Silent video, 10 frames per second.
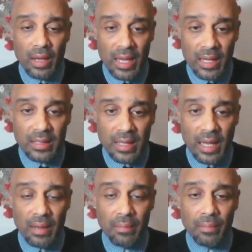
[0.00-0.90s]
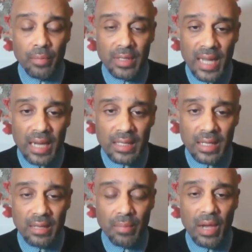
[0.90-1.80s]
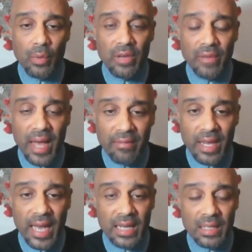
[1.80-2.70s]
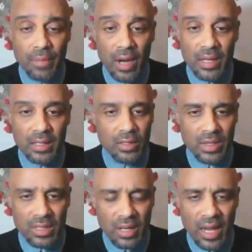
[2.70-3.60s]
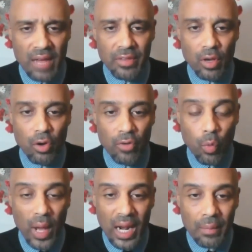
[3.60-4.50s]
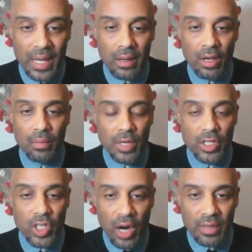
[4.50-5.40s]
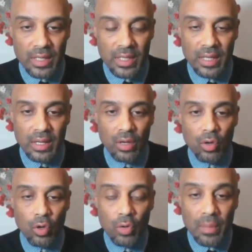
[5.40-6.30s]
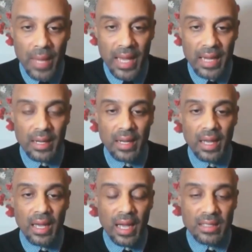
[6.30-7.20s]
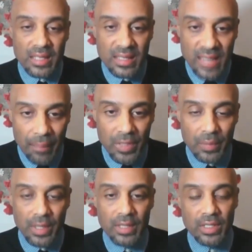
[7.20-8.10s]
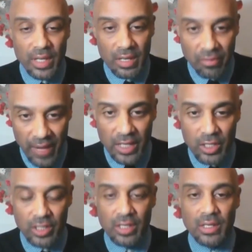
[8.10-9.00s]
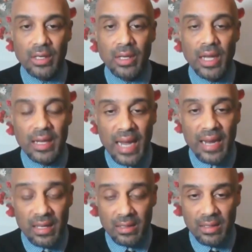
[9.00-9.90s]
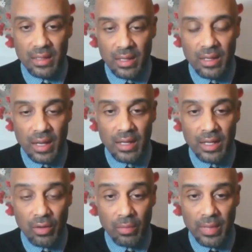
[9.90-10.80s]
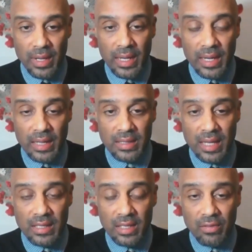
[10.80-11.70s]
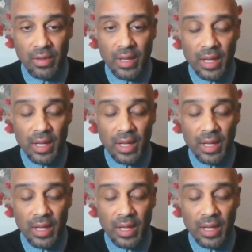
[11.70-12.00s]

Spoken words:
is protected by way of having antibodies, you still have the overwhelming majority who remain susceptible to infection, and that is, in excess of